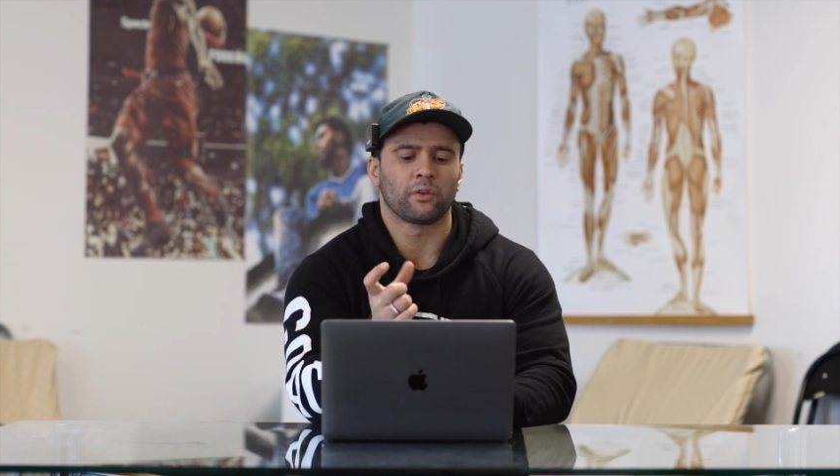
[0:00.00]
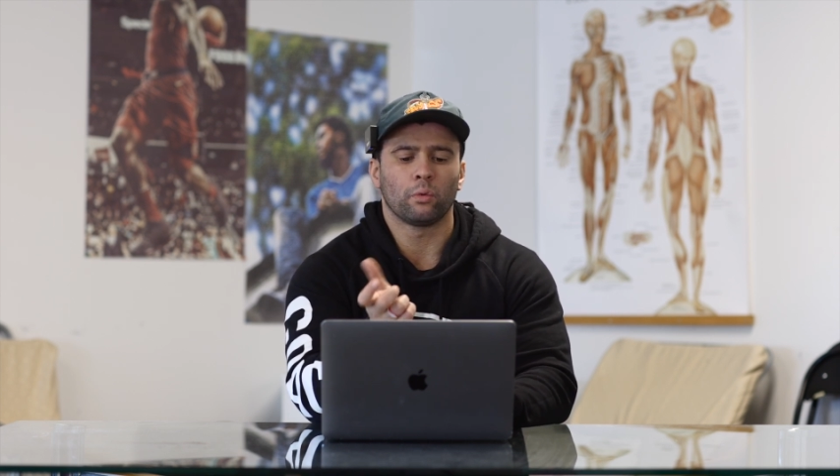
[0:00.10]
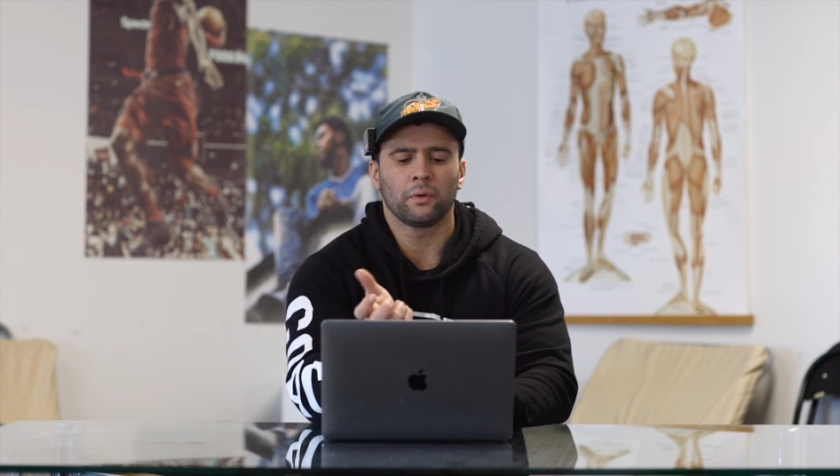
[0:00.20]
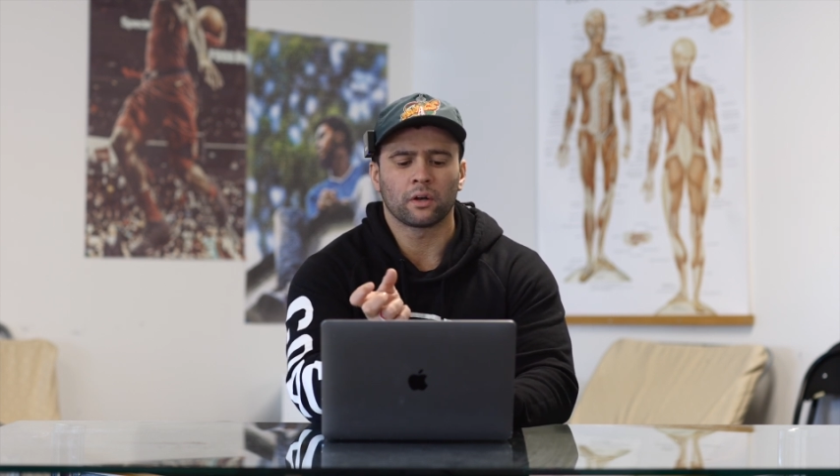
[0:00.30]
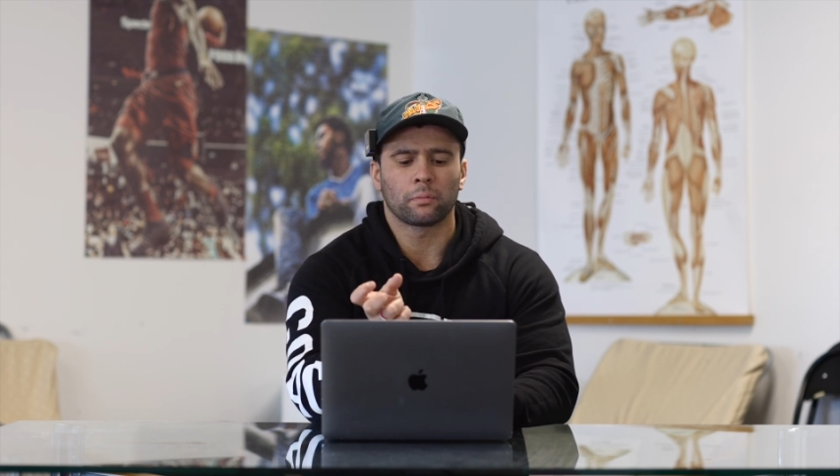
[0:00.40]
There
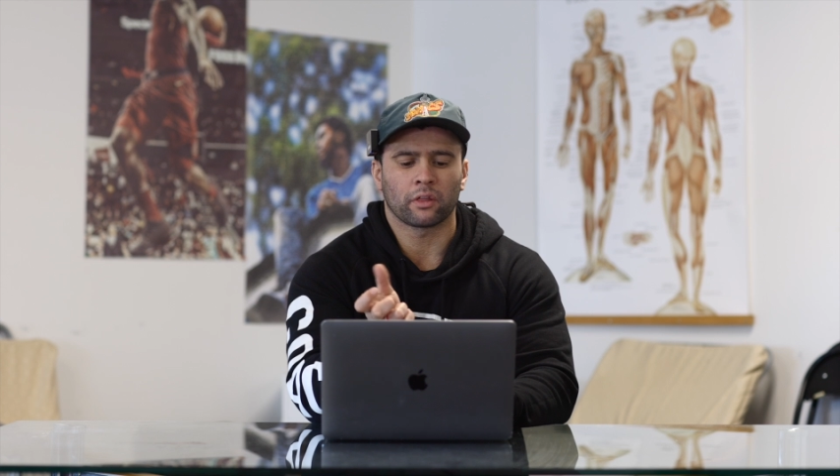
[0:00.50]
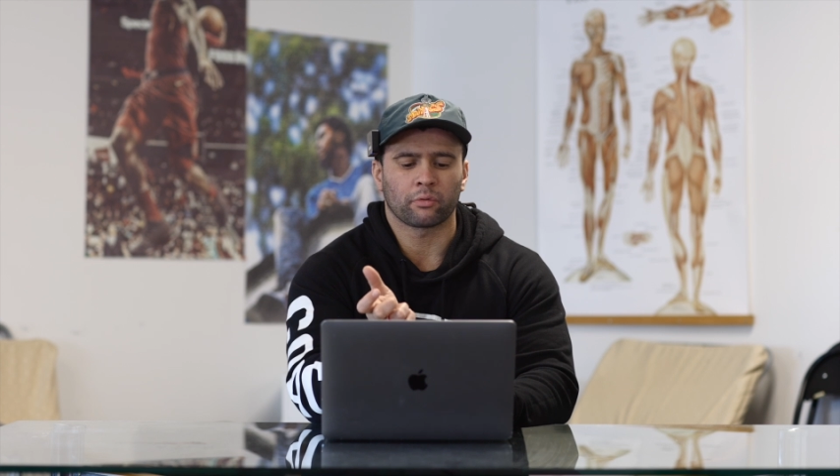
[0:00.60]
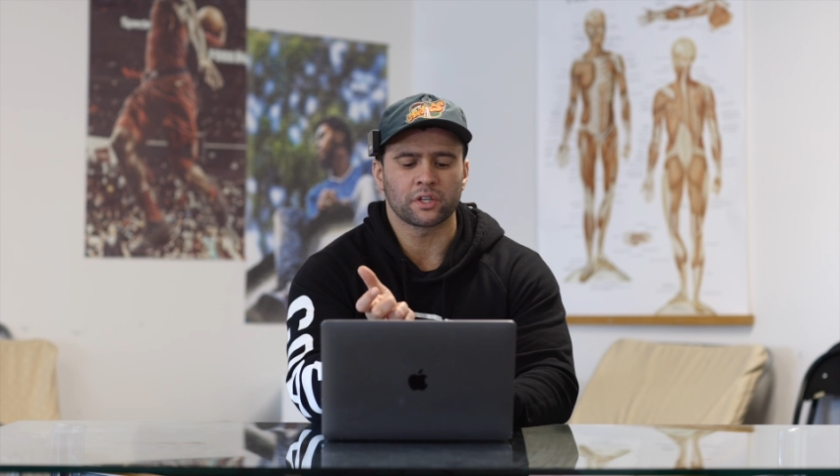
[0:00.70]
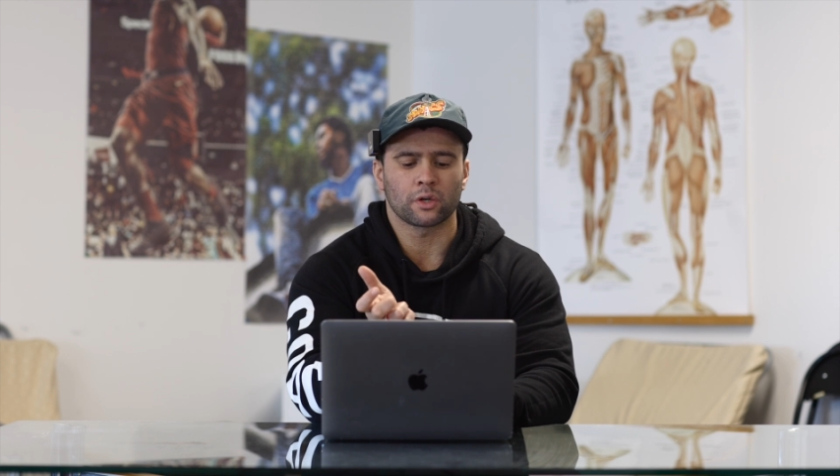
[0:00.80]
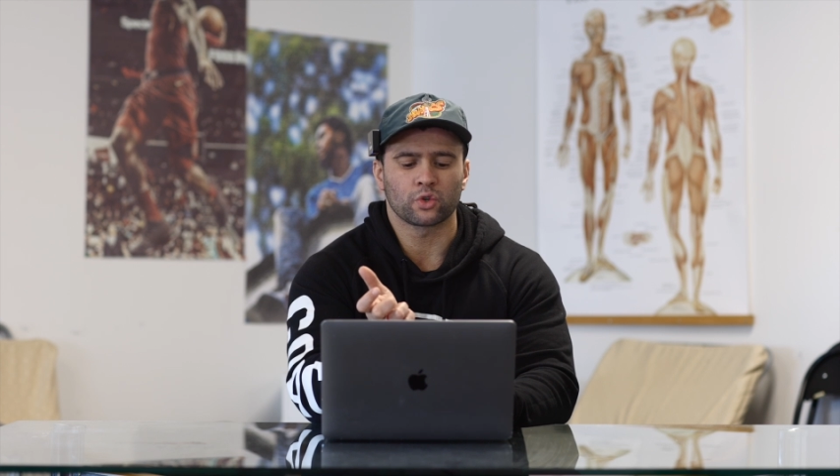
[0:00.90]
will be a little bit of
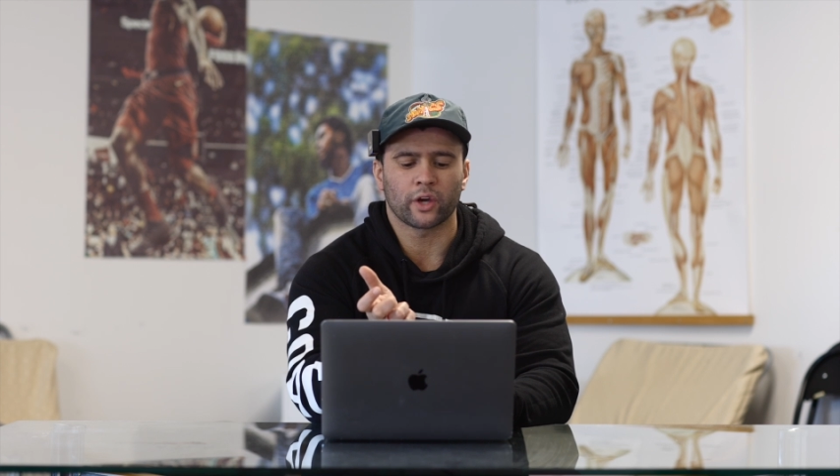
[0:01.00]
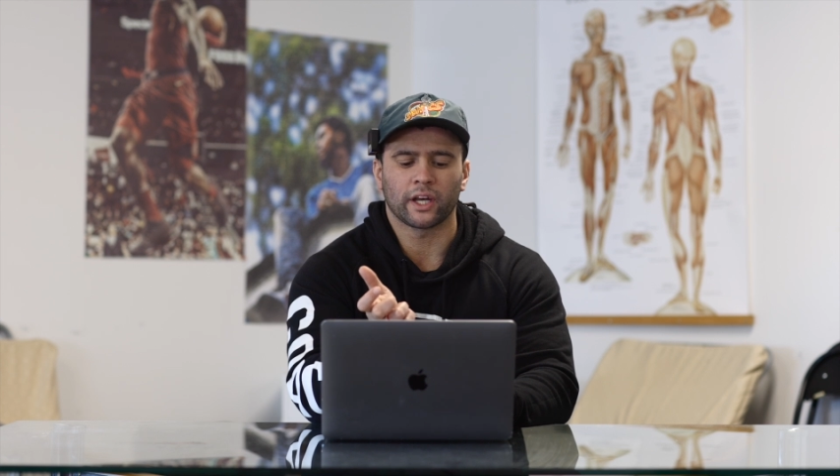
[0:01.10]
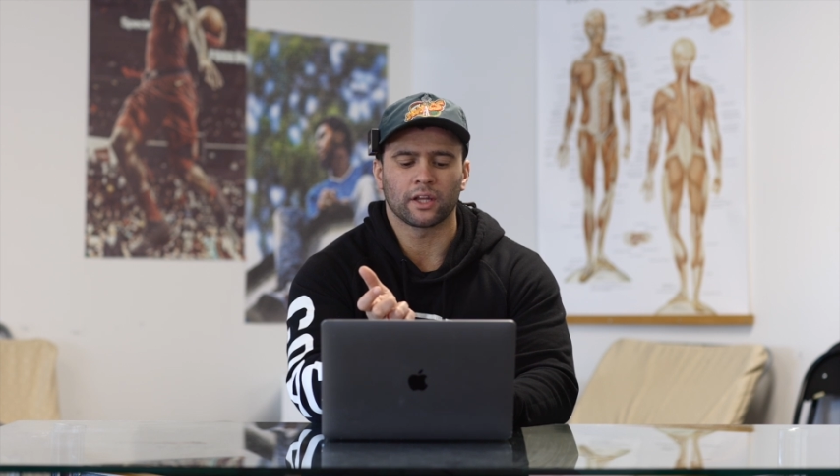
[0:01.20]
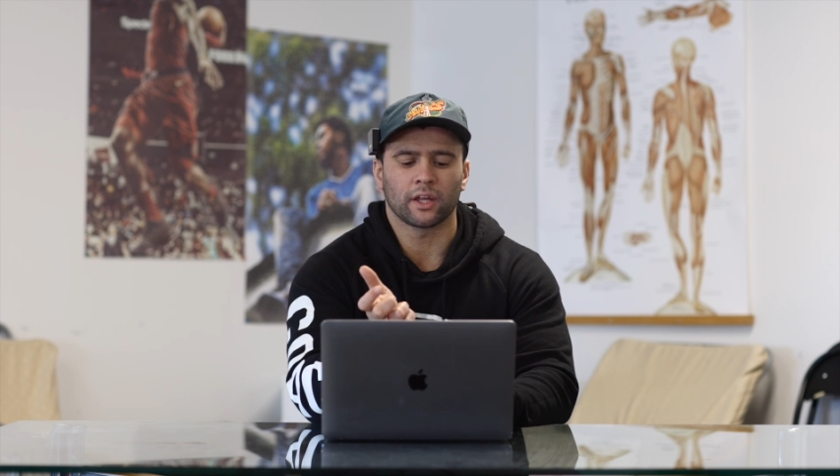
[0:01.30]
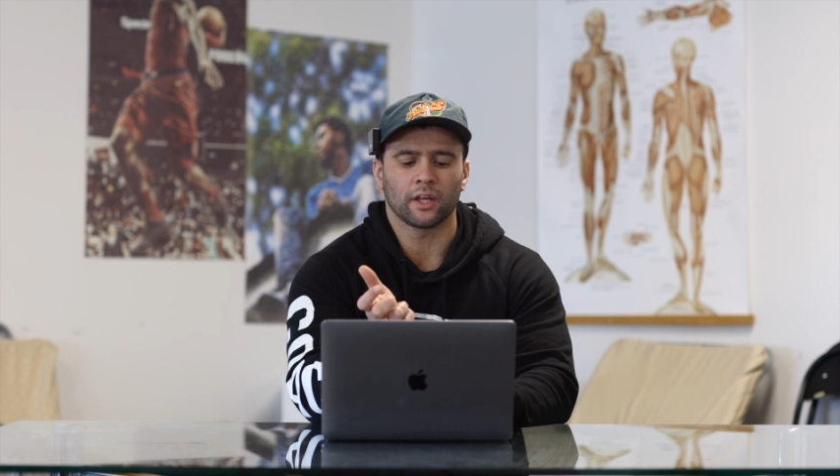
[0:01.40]
threshold
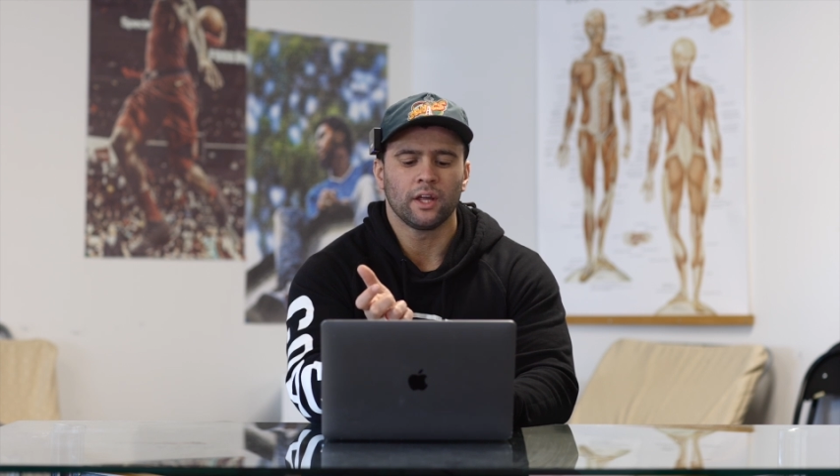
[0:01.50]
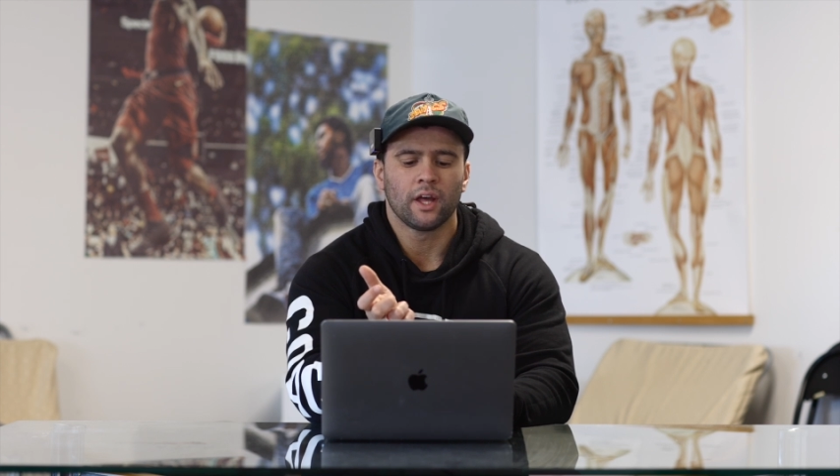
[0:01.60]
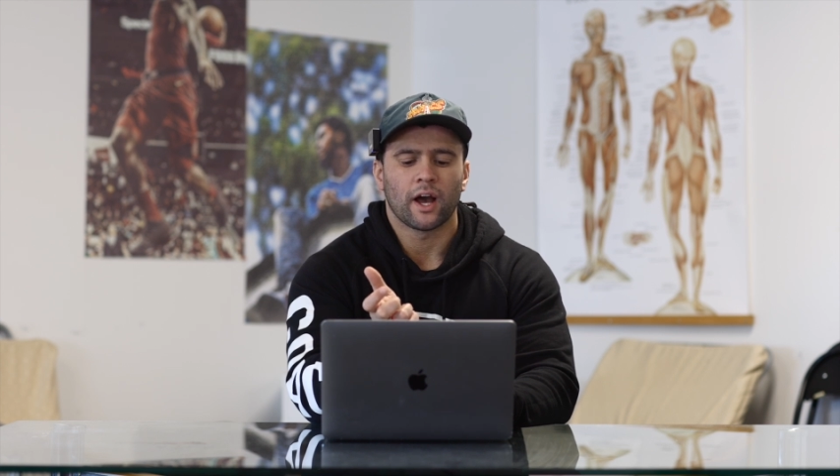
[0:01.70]
training there,